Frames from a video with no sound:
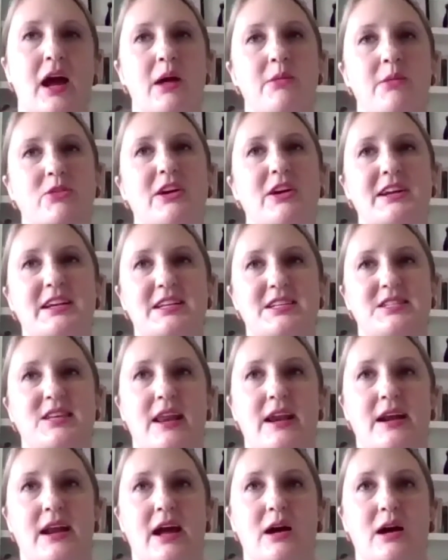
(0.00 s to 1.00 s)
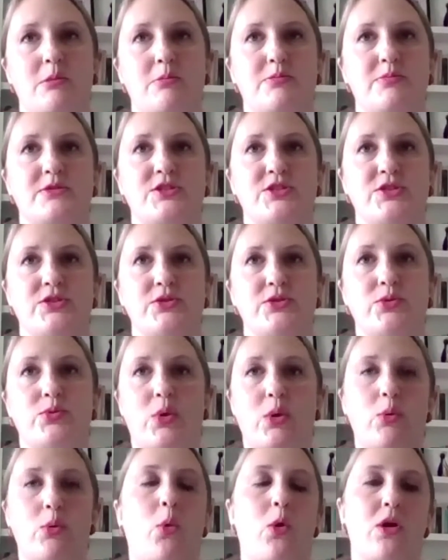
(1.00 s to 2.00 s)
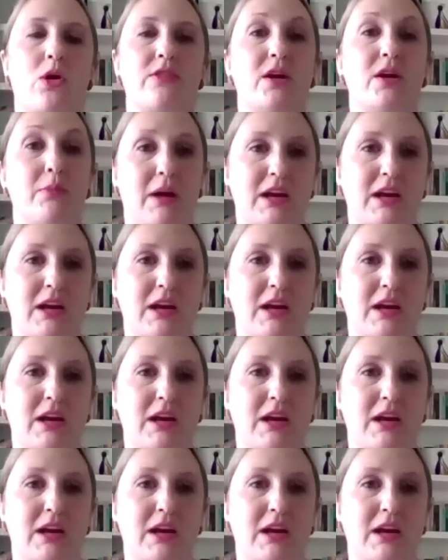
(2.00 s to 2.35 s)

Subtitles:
I'm going to set it up to reward their